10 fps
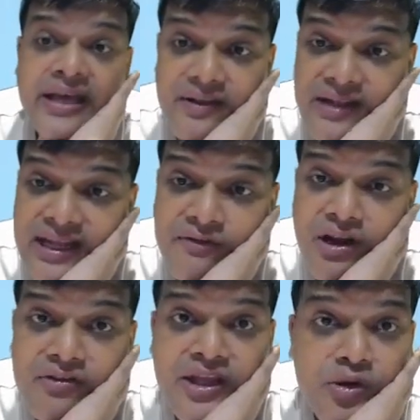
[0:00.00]
Selling one
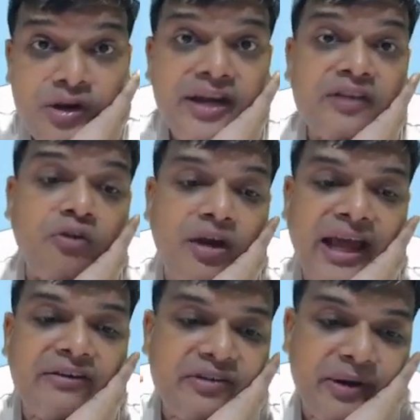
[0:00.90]
of the unit is called
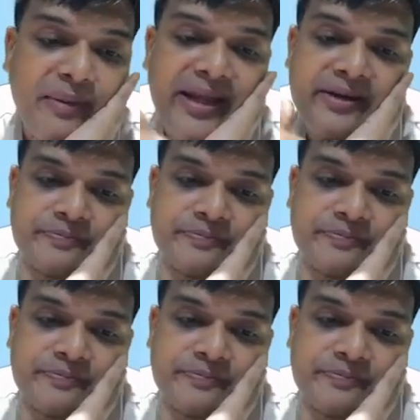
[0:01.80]
divestment, Malik.